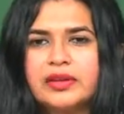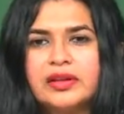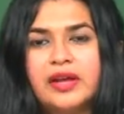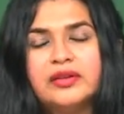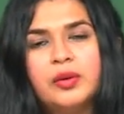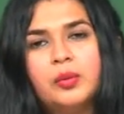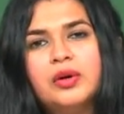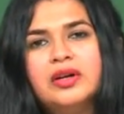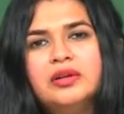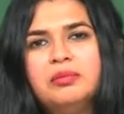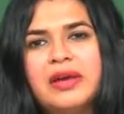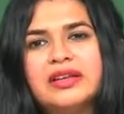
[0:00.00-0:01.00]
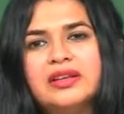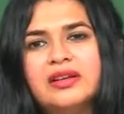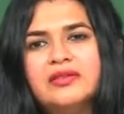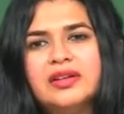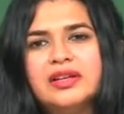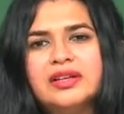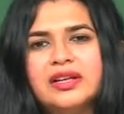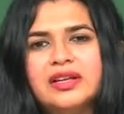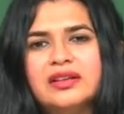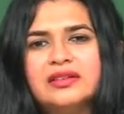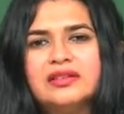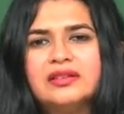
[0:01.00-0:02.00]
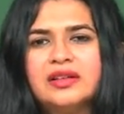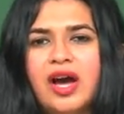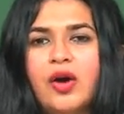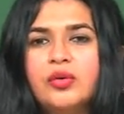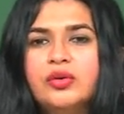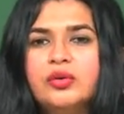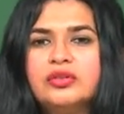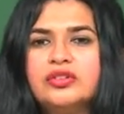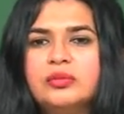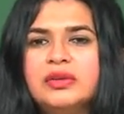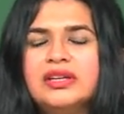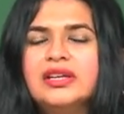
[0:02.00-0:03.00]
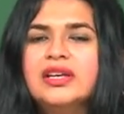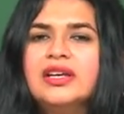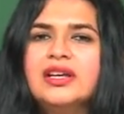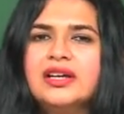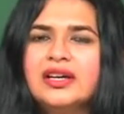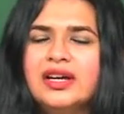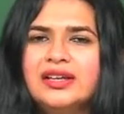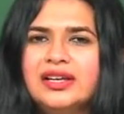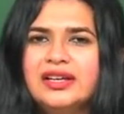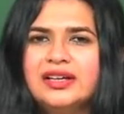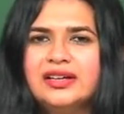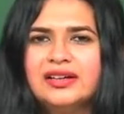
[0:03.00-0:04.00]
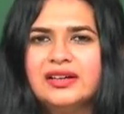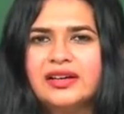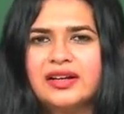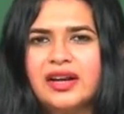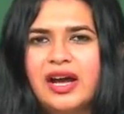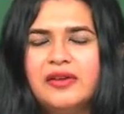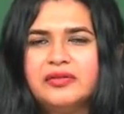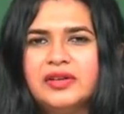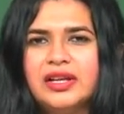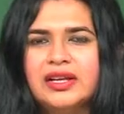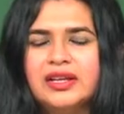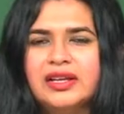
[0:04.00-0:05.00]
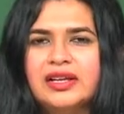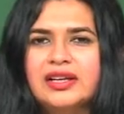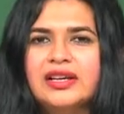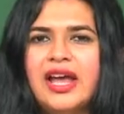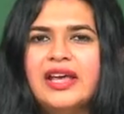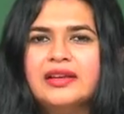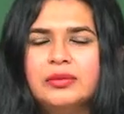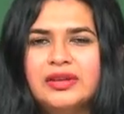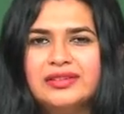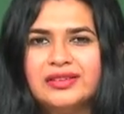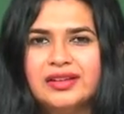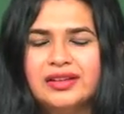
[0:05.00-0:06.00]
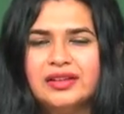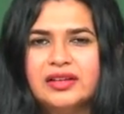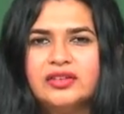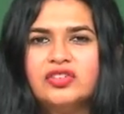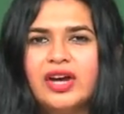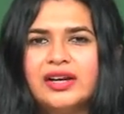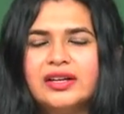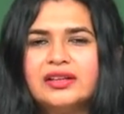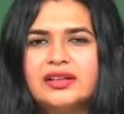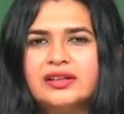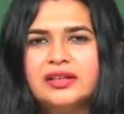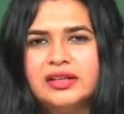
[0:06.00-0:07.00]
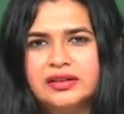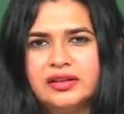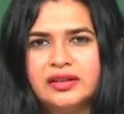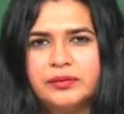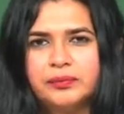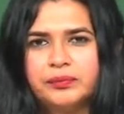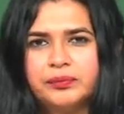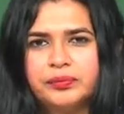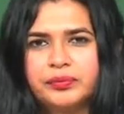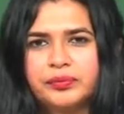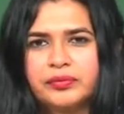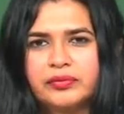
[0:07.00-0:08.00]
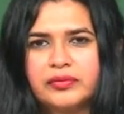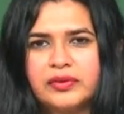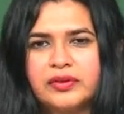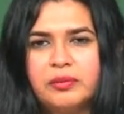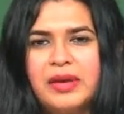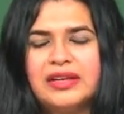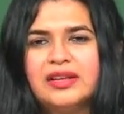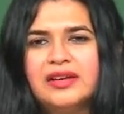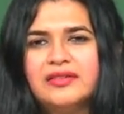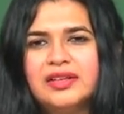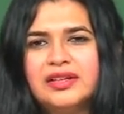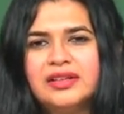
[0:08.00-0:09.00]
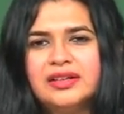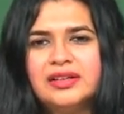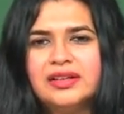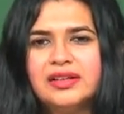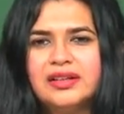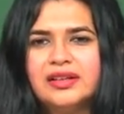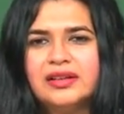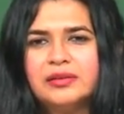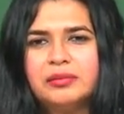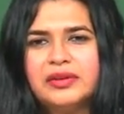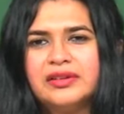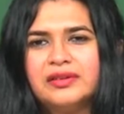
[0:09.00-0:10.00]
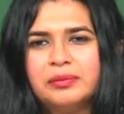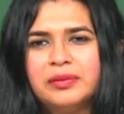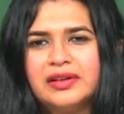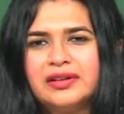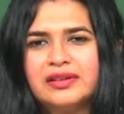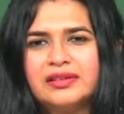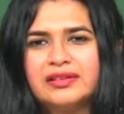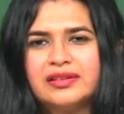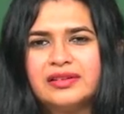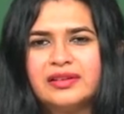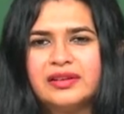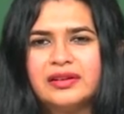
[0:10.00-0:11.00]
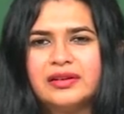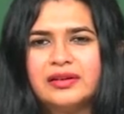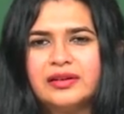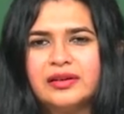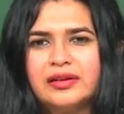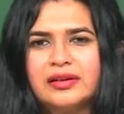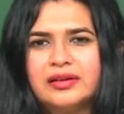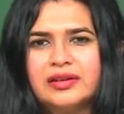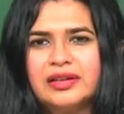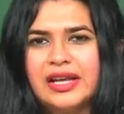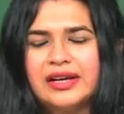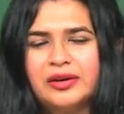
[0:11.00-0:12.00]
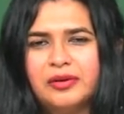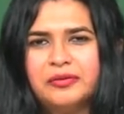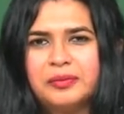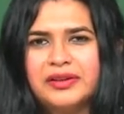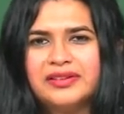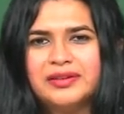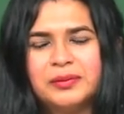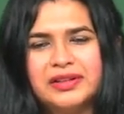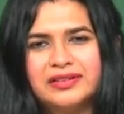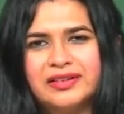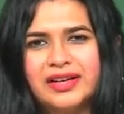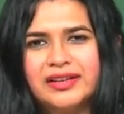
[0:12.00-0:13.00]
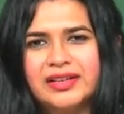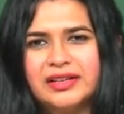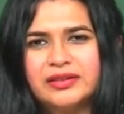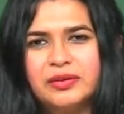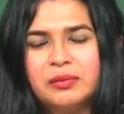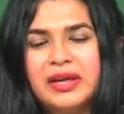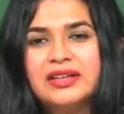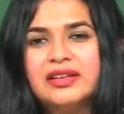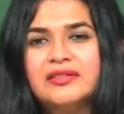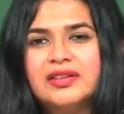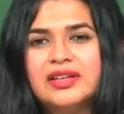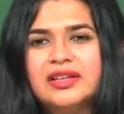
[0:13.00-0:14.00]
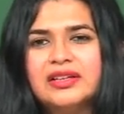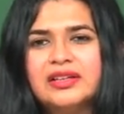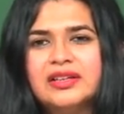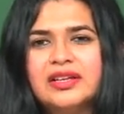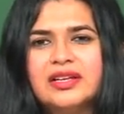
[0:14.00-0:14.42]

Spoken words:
Now, the word Machiavellian is now used to mean cunning, crafty, like we say Chanakya Niti. The Machiavellian principles, lack of principles rather. So, Machiavellian